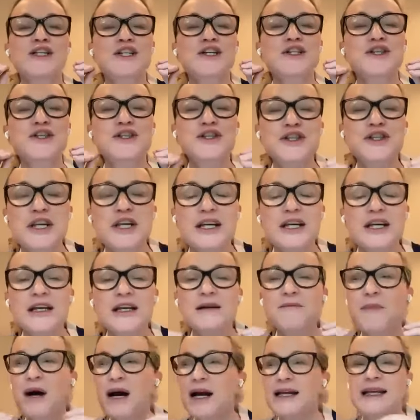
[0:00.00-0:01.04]
to
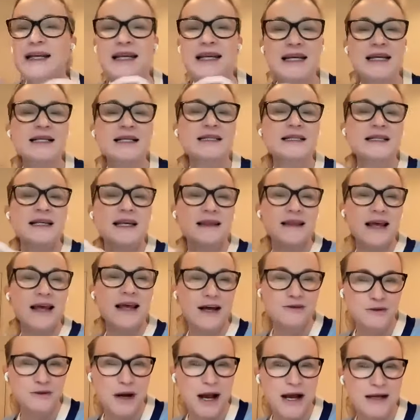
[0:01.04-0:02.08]
see my niece in
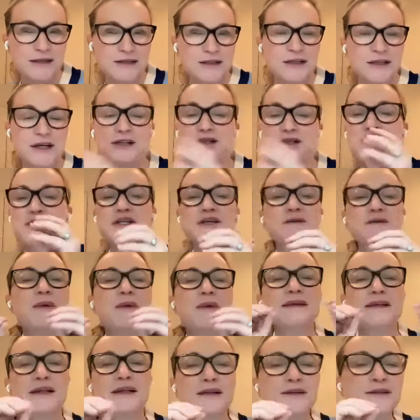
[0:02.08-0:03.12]
that dress and to see
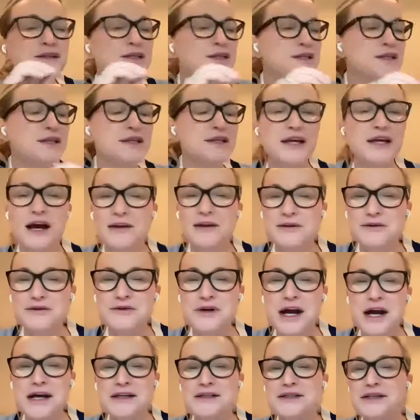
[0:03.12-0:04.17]
my little niece in the other
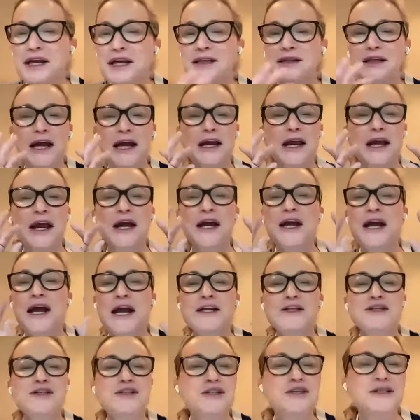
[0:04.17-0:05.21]
dress, and like,
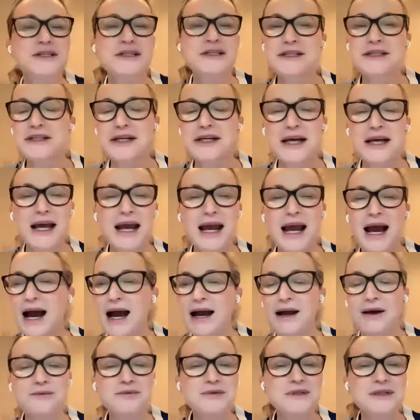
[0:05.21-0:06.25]
just,
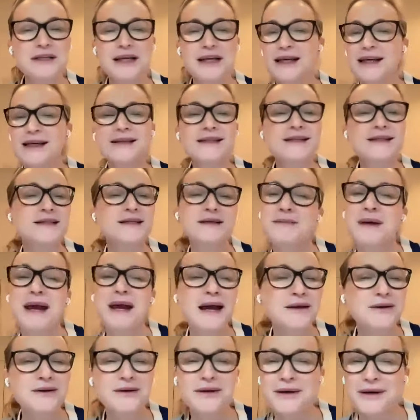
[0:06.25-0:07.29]
I was like, it doesn't
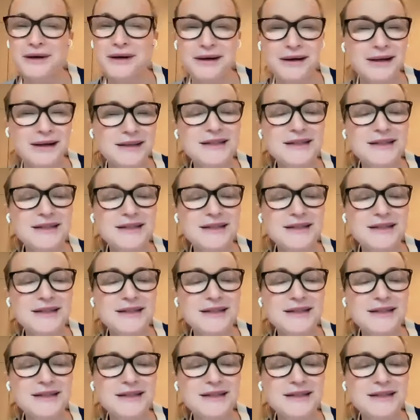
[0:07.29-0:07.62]
matter.